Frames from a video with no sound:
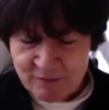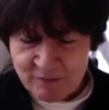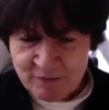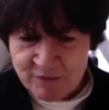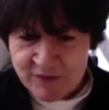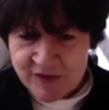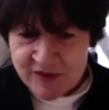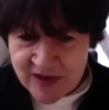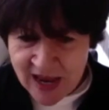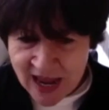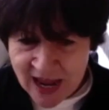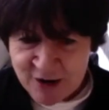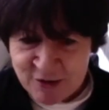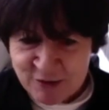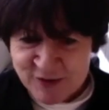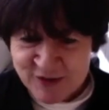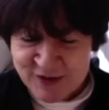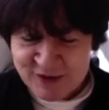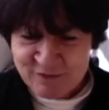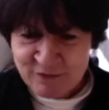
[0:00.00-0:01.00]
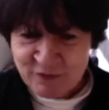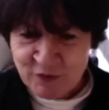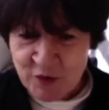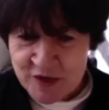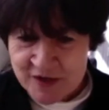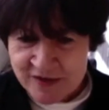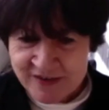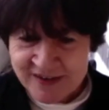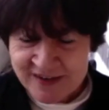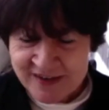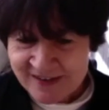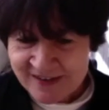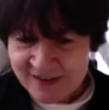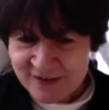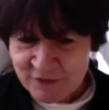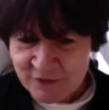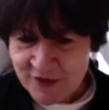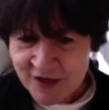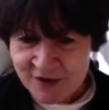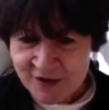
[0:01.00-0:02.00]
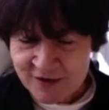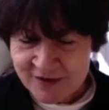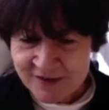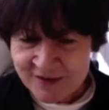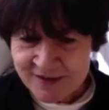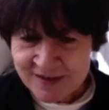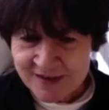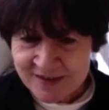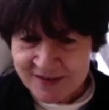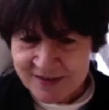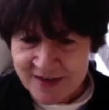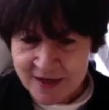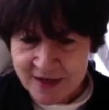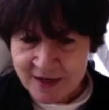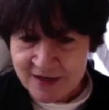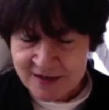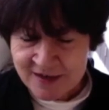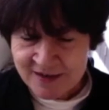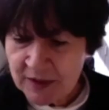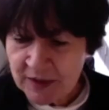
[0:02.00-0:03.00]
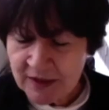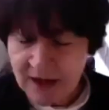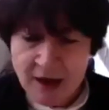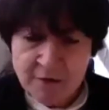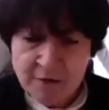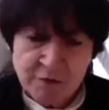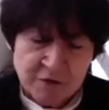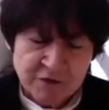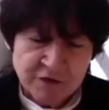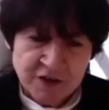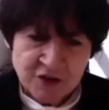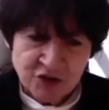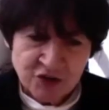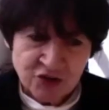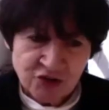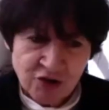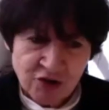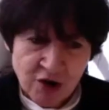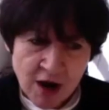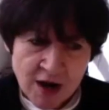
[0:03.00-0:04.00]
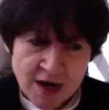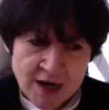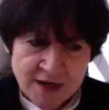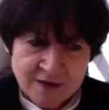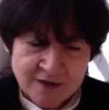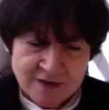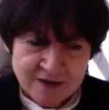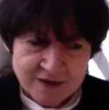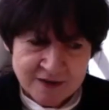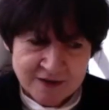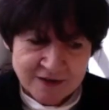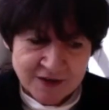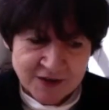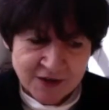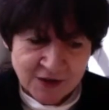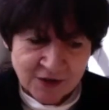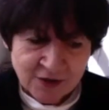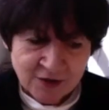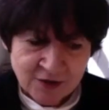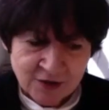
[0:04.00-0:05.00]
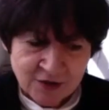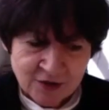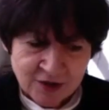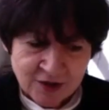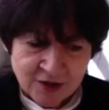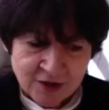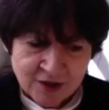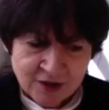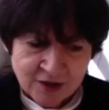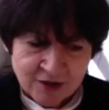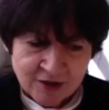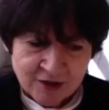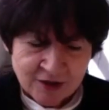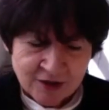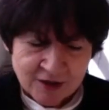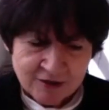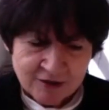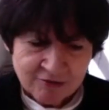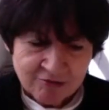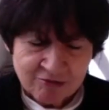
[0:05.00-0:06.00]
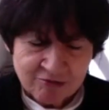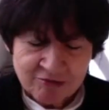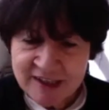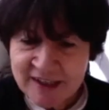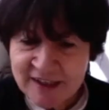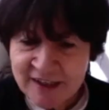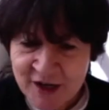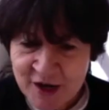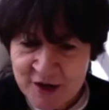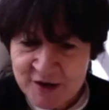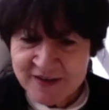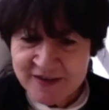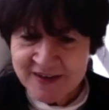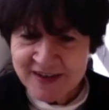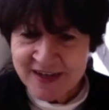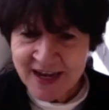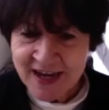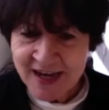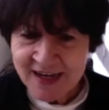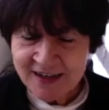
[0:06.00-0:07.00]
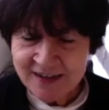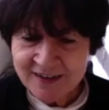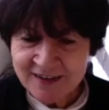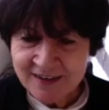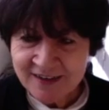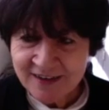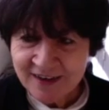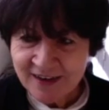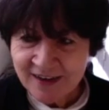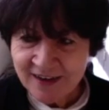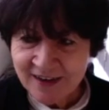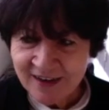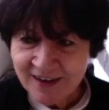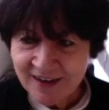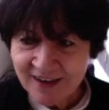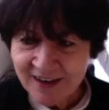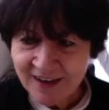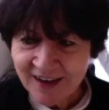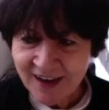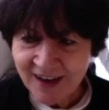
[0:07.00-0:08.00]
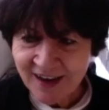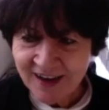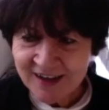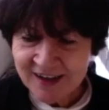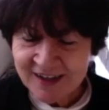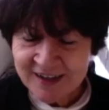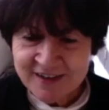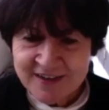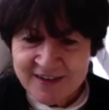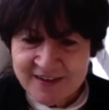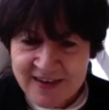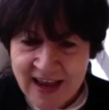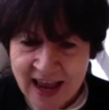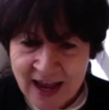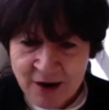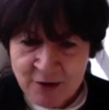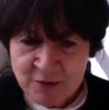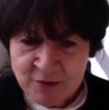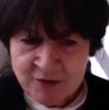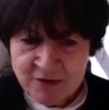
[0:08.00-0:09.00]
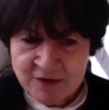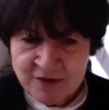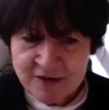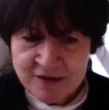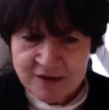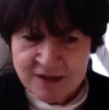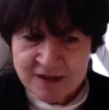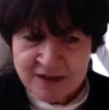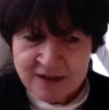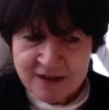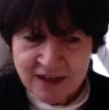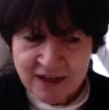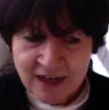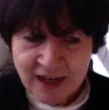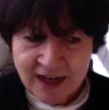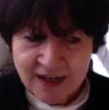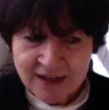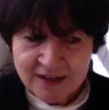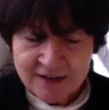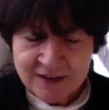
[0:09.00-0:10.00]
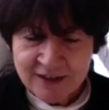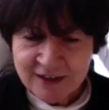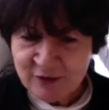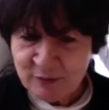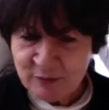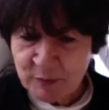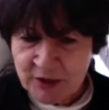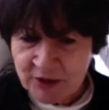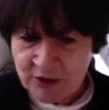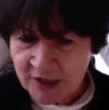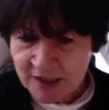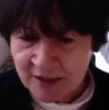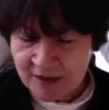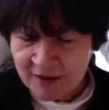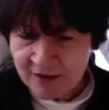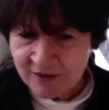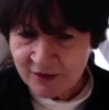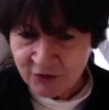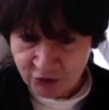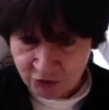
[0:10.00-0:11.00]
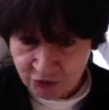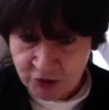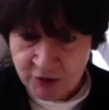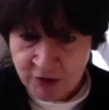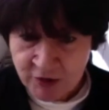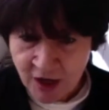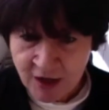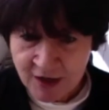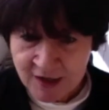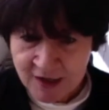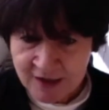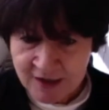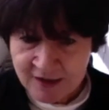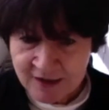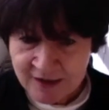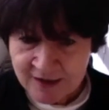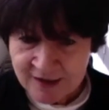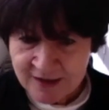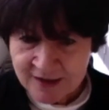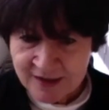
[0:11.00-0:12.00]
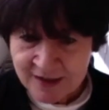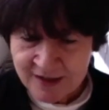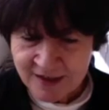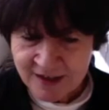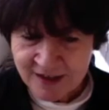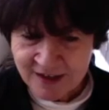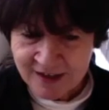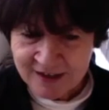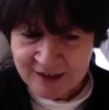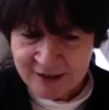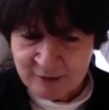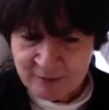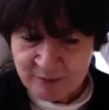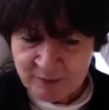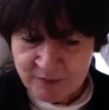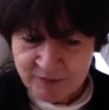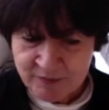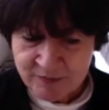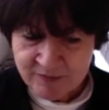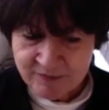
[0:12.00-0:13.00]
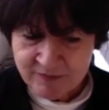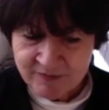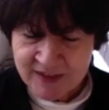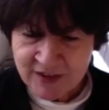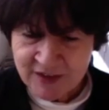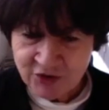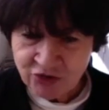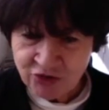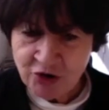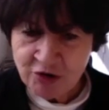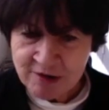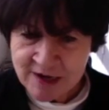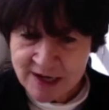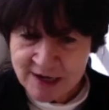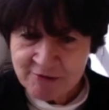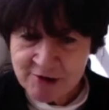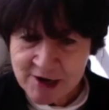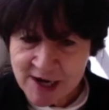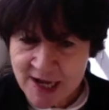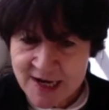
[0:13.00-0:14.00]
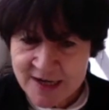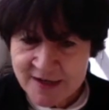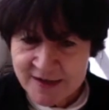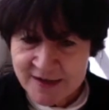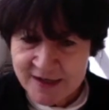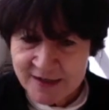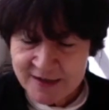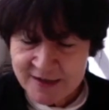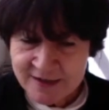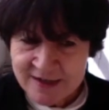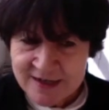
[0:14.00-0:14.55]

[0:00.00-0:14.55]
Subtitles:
sounds and voices of those singers. I've often tried to renegotiate sound and experience through colour. They're strongly related.